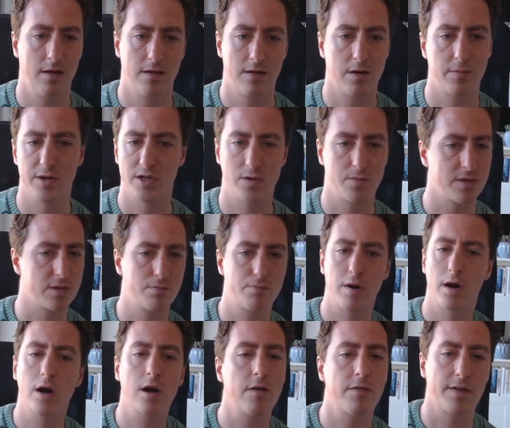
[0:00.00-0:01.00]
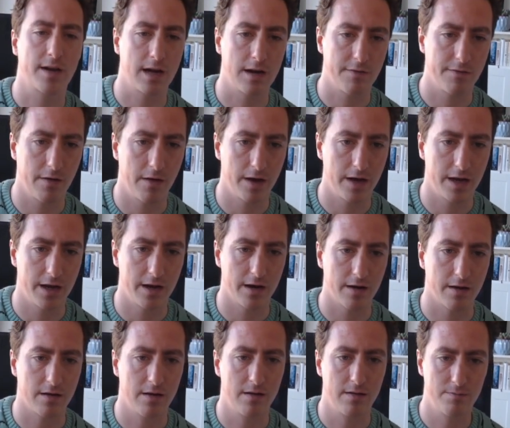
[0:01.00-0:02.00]
your bishop is perfectly fine
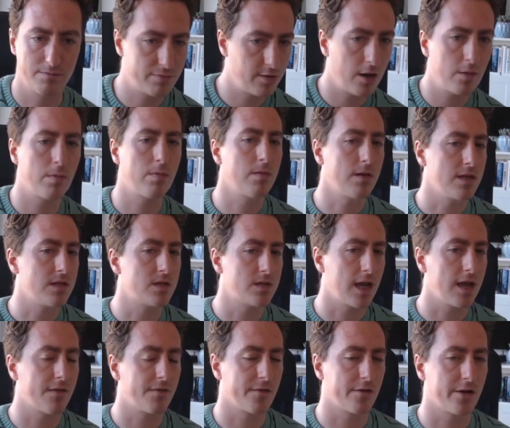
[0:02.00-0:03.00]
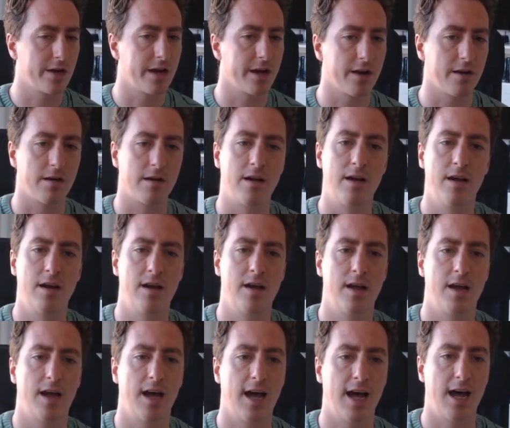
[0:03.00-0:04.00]
here, probably safer here.
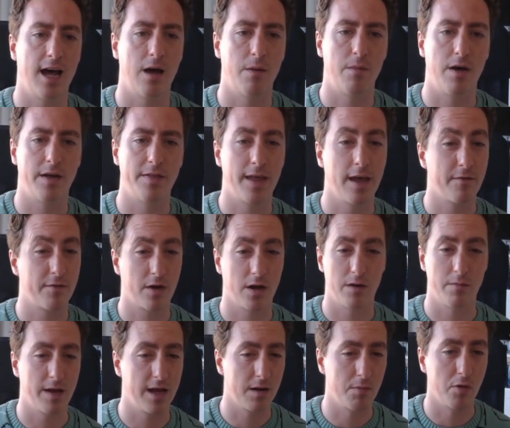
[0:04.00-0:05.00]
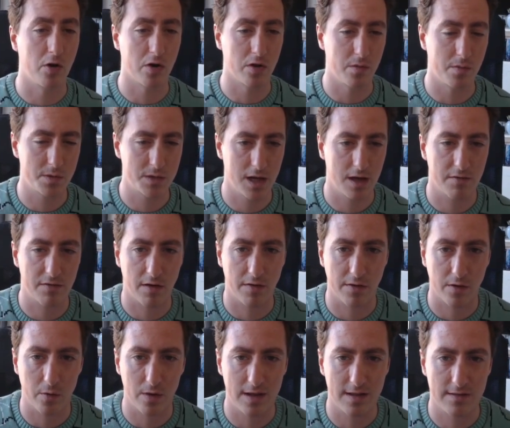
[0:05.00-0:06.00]
And they've kind of made a mug of themselves on
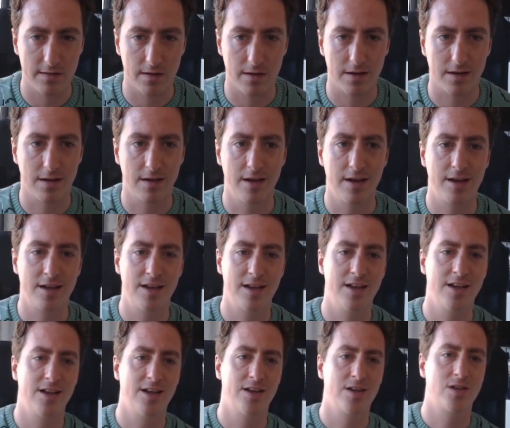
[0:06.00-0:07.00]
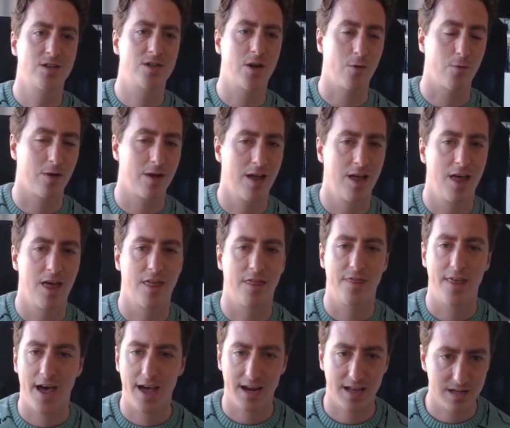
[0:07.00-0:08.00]
the queen side. So
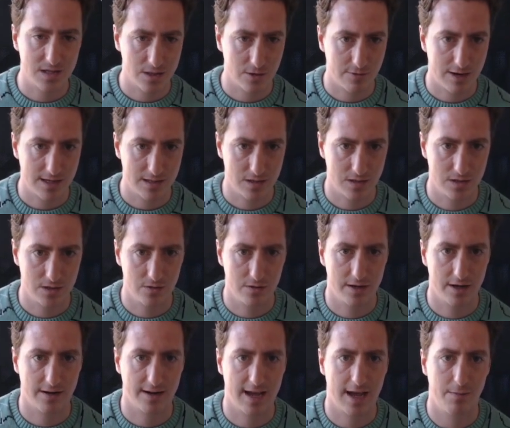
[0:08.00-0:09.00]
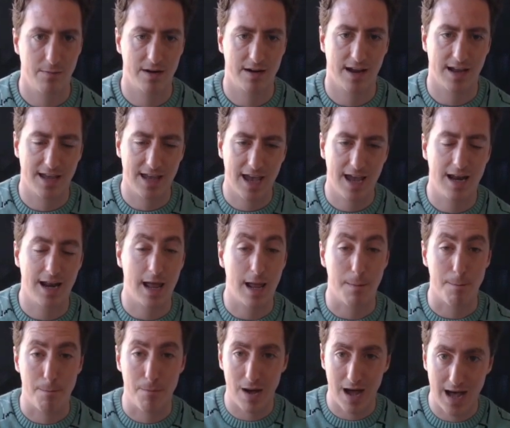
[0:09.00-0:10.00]
that is the Rasa-Studier gambit. Again, a
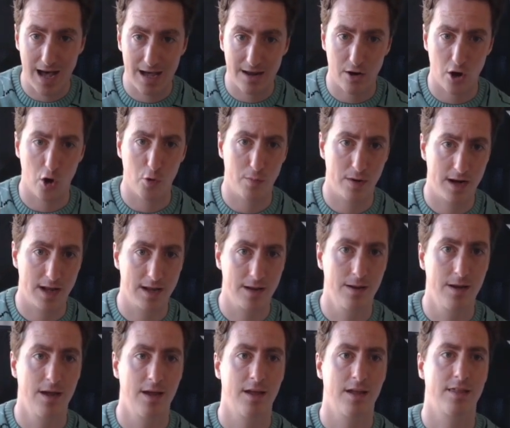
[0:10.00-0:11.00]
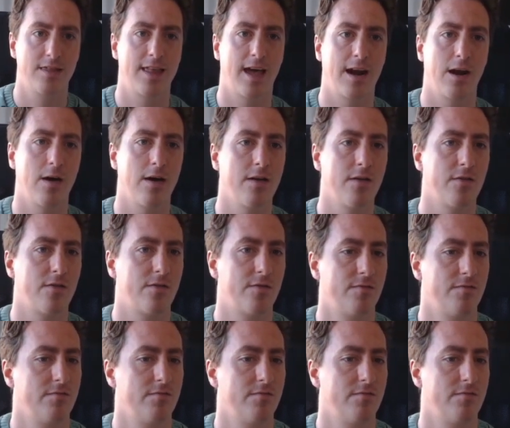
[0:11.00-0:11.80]
bad opening that I've